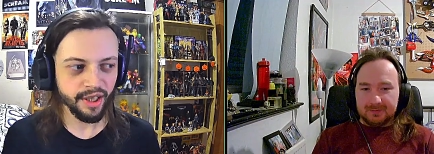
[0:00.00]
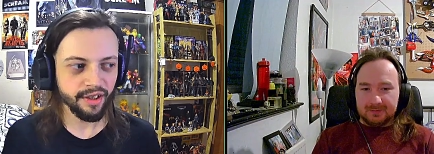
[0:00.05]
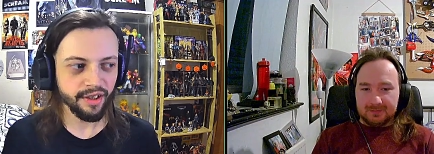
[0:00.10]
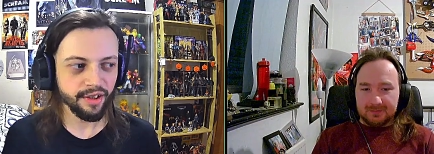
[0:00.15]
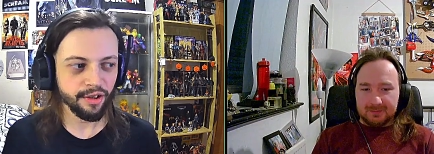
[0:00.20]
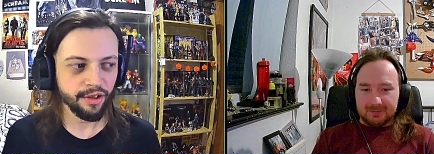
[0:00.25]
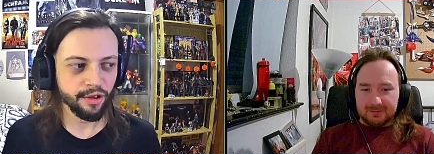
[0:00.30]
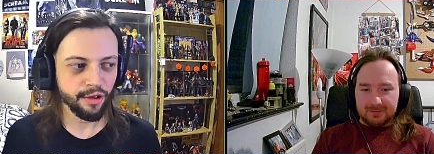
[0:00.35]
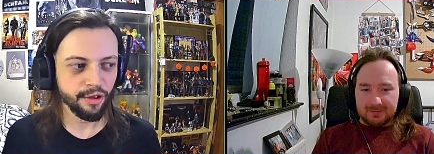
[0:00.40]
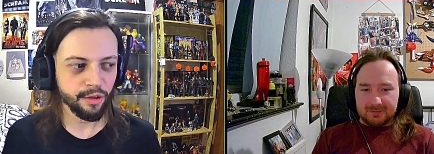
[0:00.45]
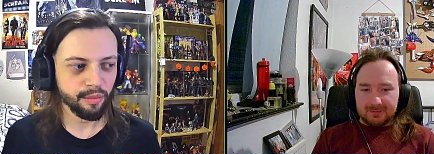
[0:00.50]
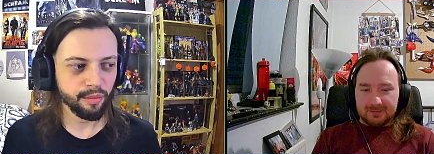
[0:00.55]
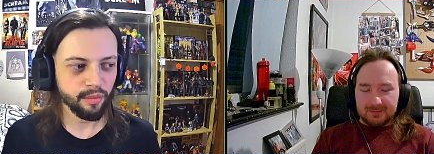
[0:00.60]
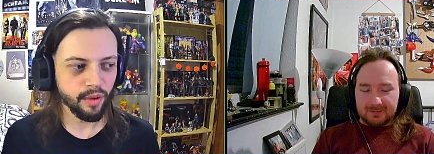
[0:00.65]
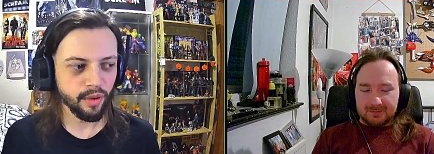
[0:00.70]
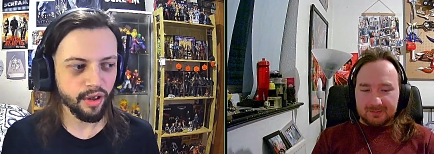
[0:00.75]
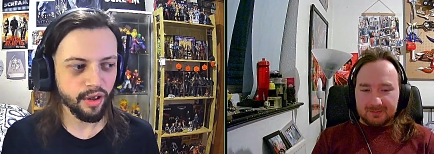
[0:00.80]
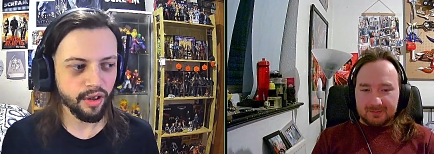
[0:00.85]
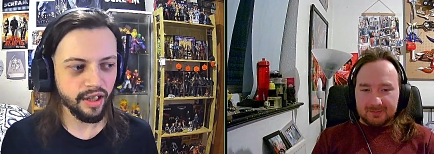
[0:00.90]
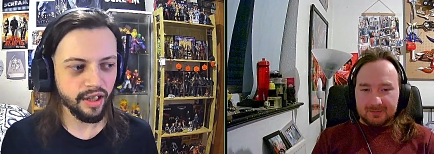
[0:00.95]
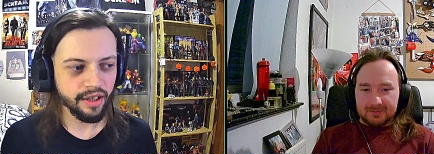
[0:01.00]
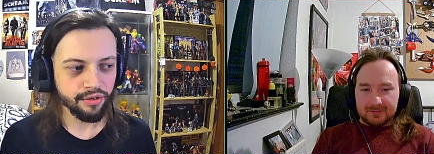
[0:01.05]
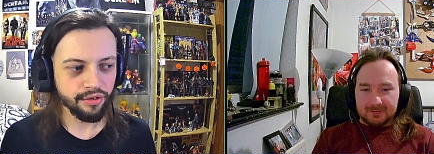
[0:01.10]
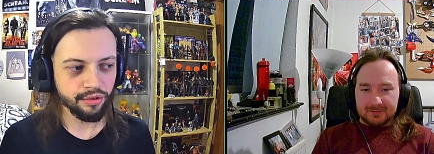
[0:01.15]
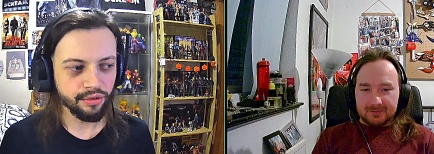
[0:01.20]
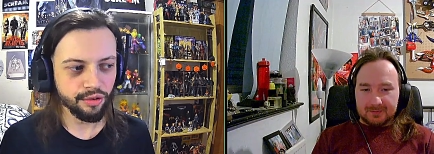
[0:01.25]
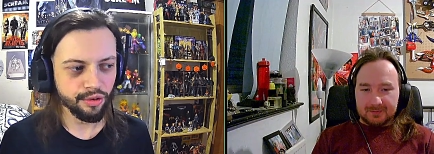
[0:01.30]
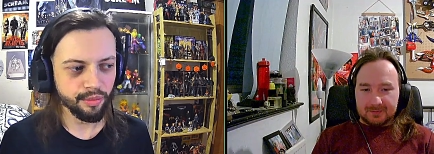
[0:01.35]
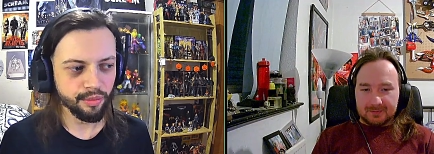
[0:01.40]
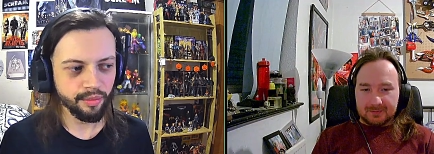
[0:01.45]
Speaker 1: we get the um,
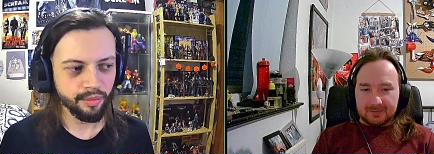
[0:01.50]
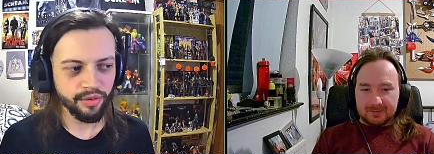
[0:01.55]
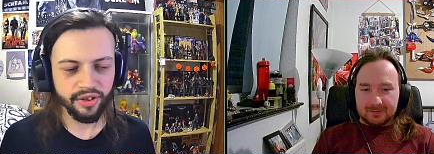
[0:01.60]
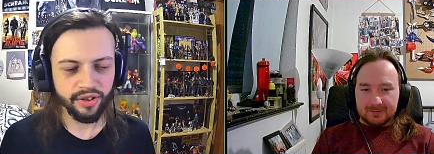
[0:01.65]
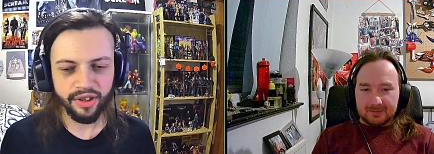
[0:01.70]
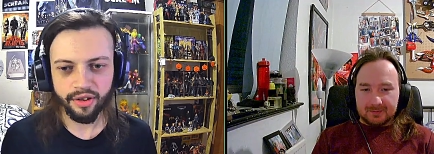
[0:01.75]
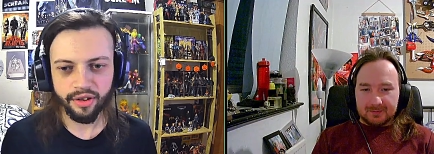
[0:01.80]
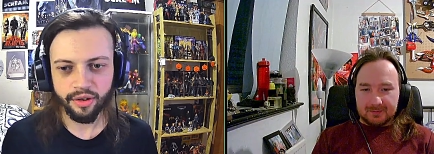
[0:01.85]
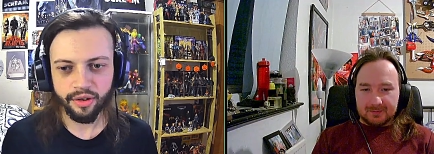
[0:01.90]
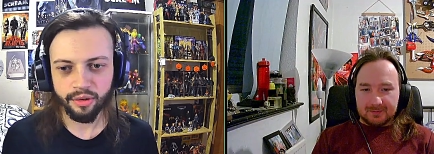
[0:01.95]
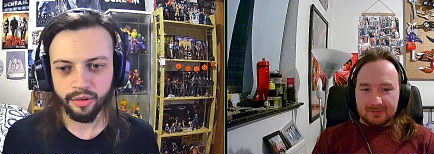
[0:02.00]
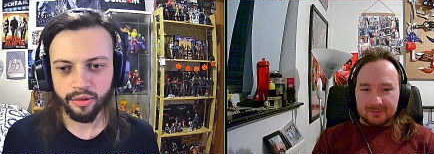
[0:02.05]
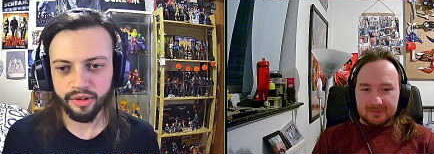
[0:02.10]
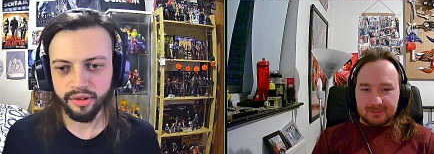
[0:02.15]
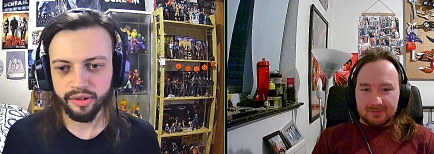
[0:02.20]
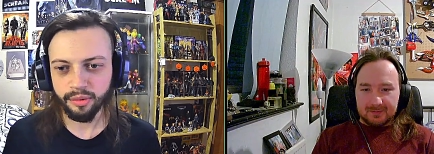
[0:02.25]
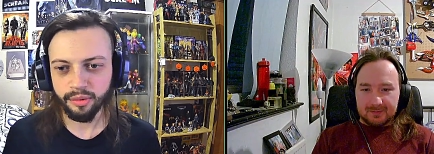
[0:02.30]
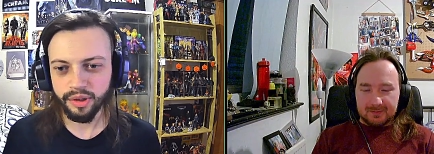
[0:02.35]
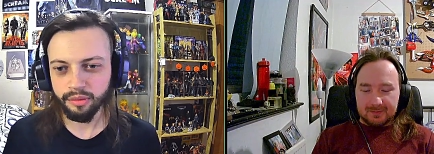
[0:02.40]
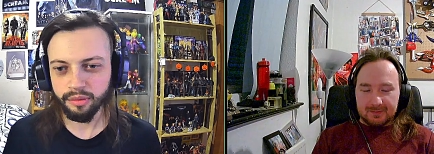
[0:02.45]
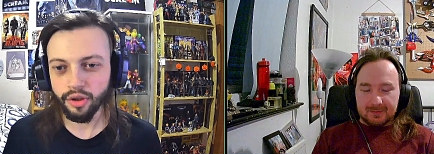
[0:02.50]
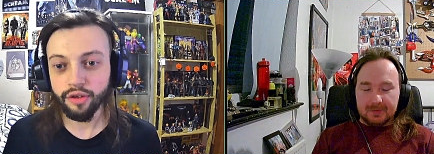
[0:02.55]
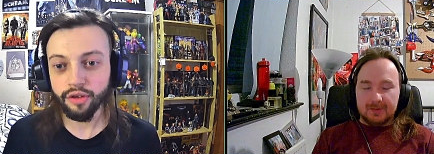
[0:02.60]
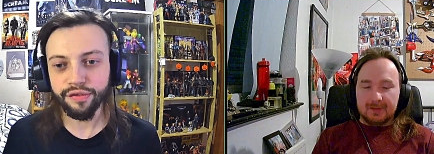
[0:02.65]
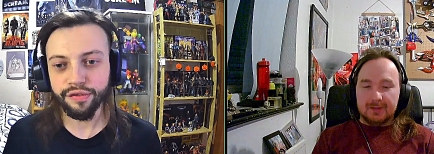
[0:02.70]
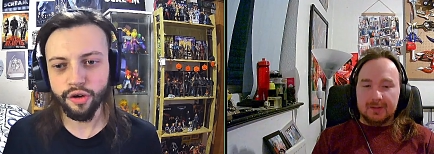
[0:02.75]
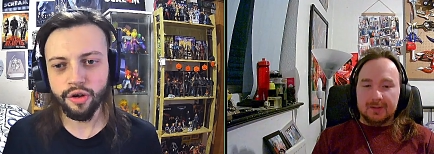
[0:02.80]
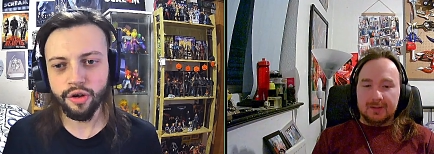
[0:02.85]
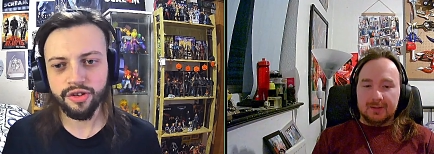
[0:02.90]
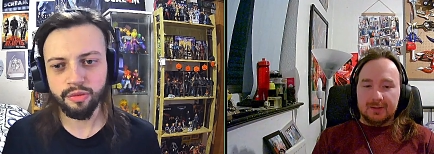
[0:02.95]
classroom scene, don't we? we?
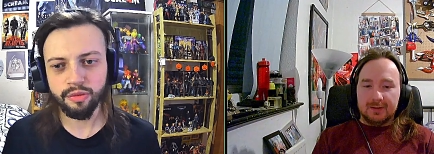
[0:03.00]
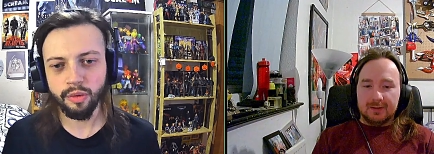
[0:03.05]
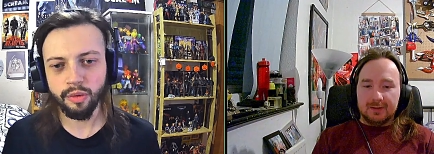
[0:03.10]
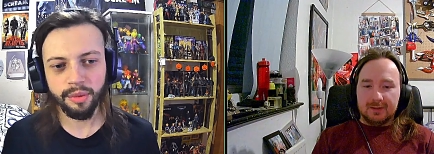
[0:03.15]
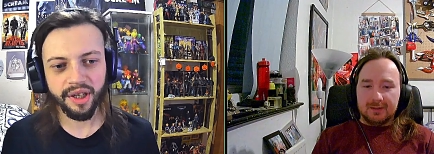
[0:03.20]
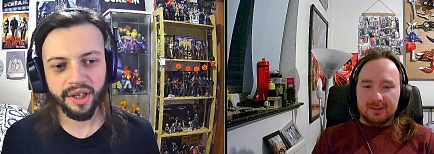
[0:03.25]
The first